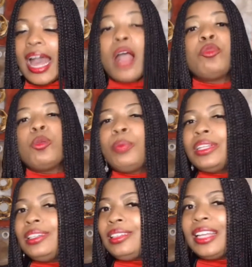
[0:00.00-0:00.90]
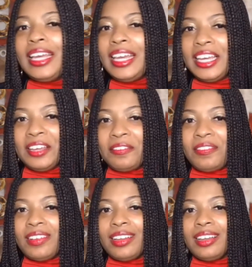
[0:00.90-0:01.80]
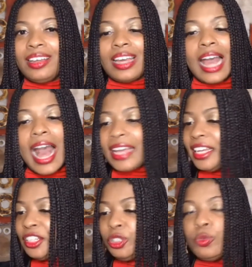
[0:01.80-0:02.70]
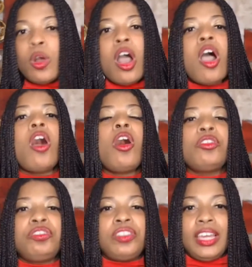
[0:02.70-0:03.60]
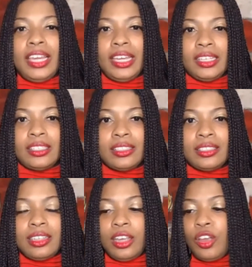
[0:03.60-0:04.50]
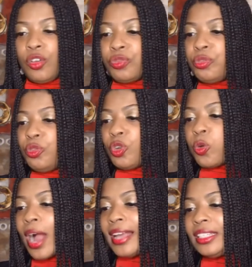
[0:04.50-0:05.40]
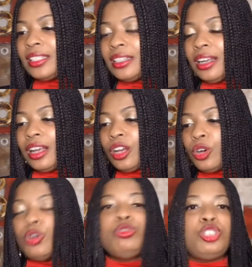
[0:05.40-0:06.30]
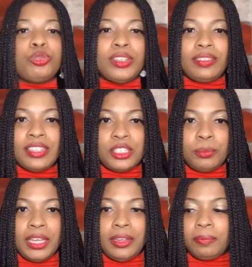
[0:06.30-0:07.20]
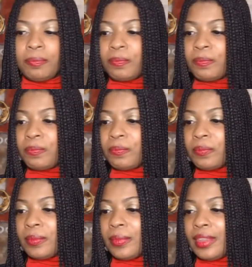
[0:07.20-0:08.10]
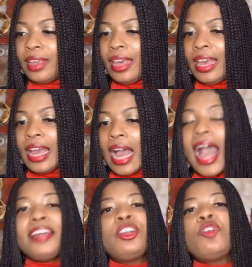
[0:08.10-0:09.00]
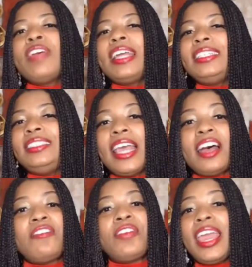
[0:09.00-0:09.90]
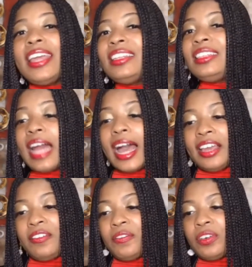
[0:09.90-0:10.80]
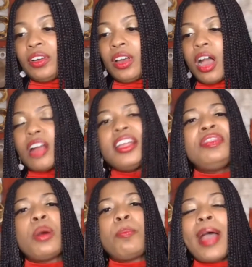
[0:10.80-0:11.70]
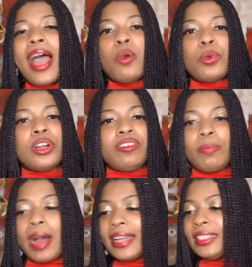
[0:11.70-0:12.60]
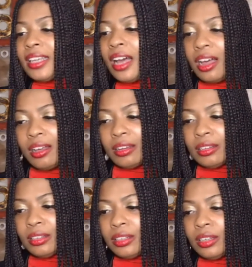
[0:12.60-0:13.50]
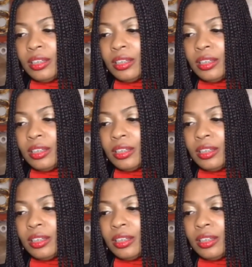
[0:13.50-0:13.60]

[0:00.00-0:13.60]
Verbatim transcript: I will believe I can do all things through Christ who strengthens me. I know that death and life are in the power of my tongue,